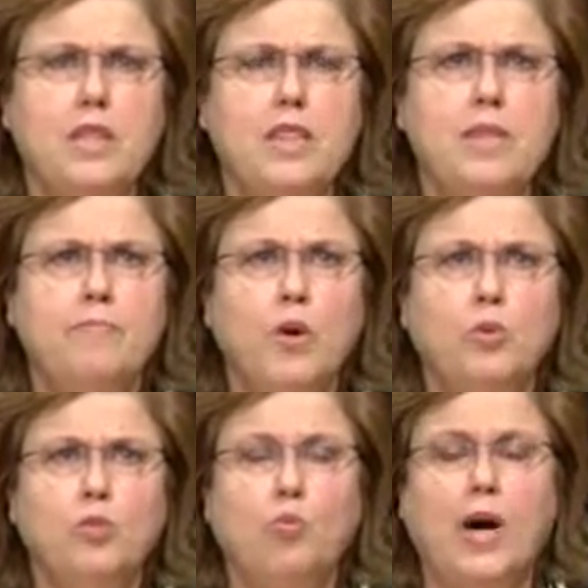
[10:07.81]
the
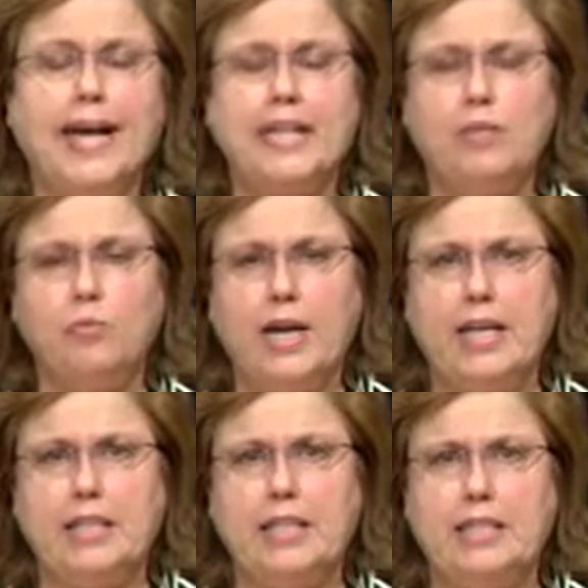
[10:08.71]
most widely
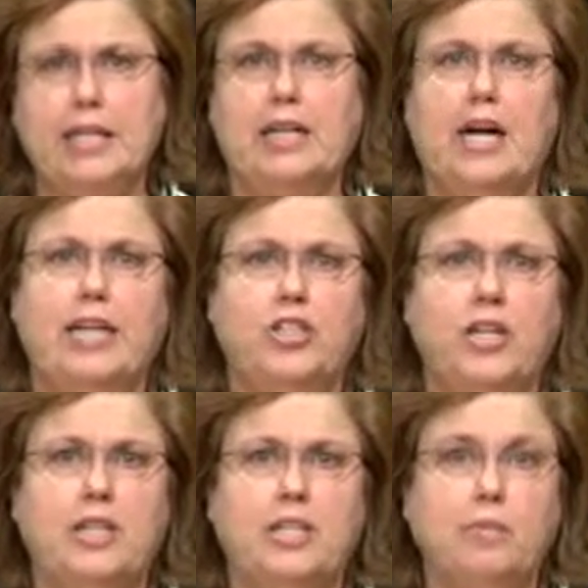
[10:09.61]
read dental
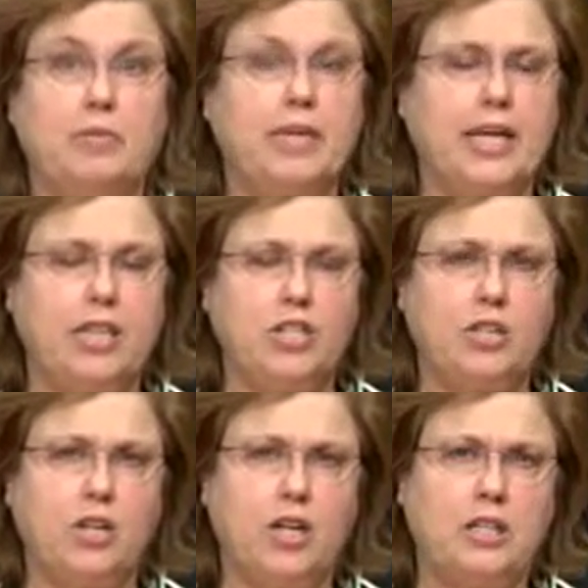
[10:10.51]
hygienist publication
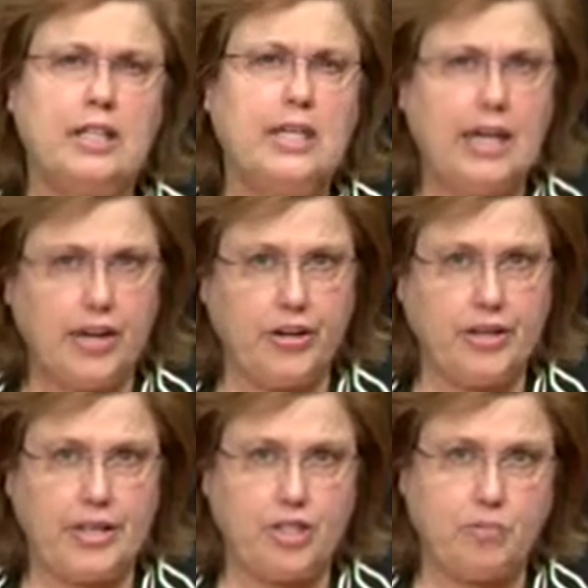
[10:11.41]
called
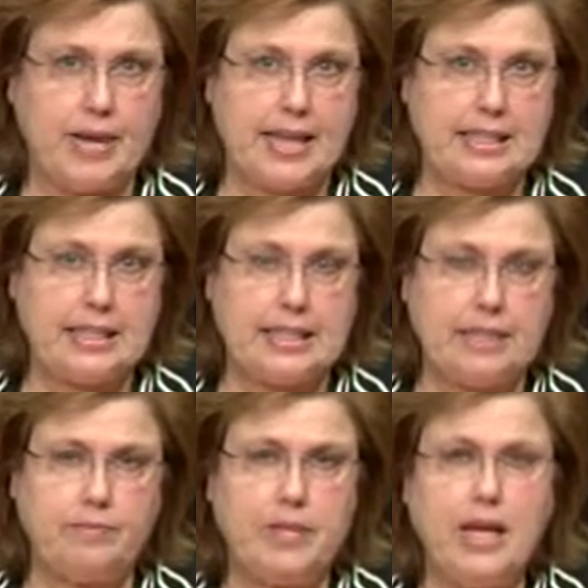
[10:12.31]
RDH
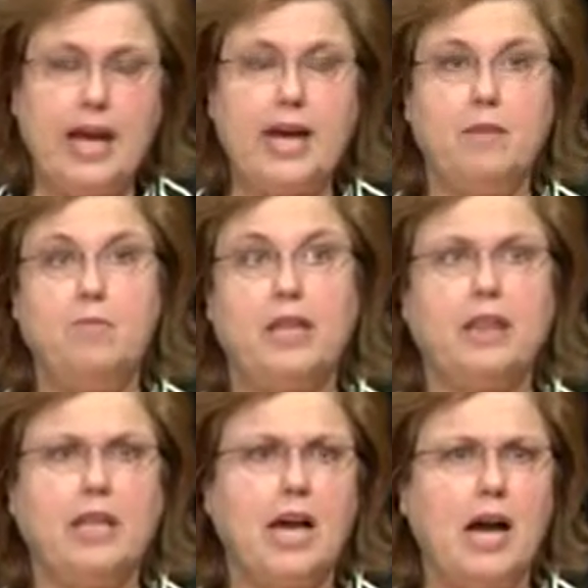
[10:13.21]
Magazine. I had a
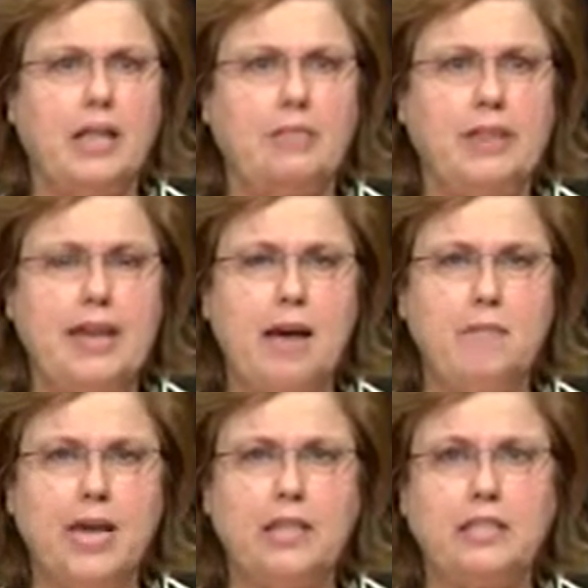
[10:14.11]
monthly column in that
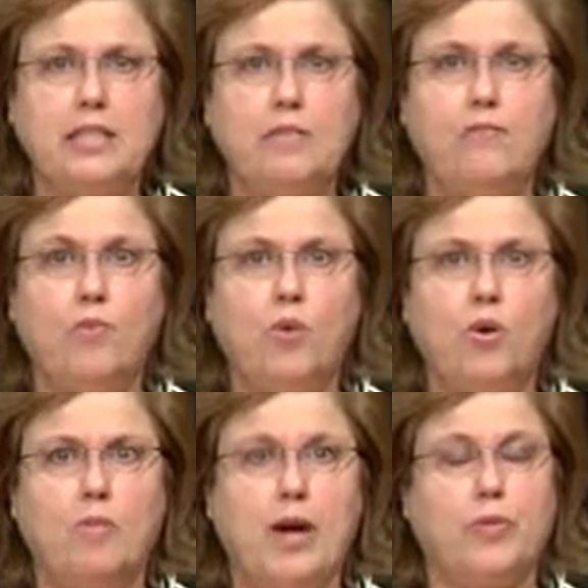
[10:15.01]
magazine for
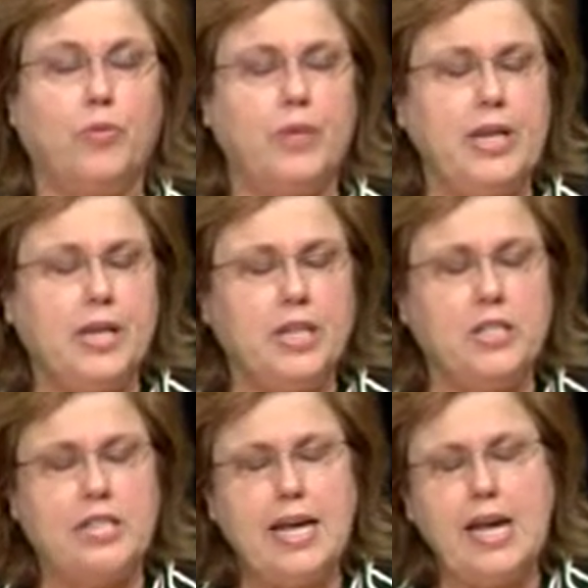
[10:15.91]
about 3
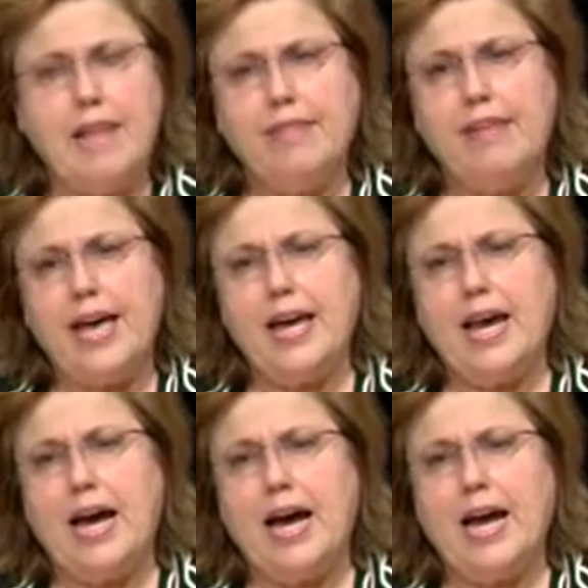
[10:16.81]
years. Then
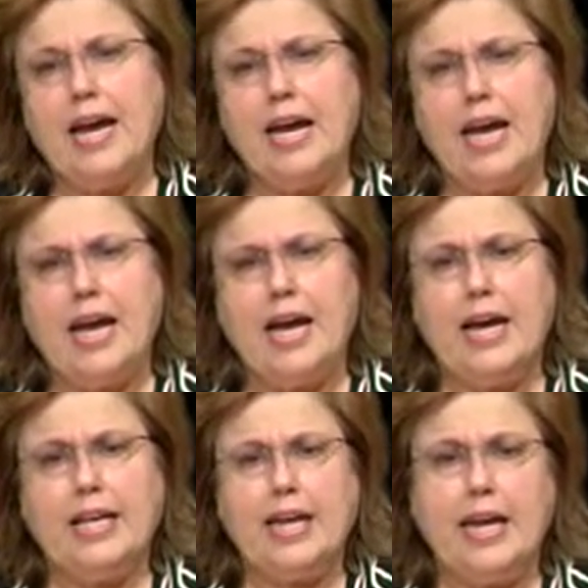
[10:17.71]
I
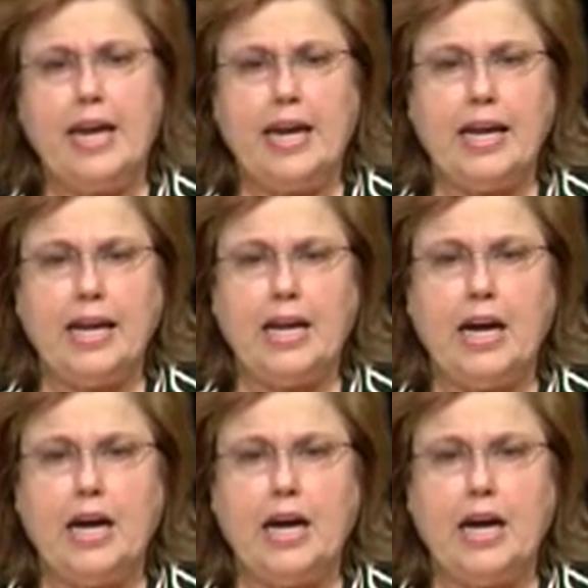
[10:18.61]
had a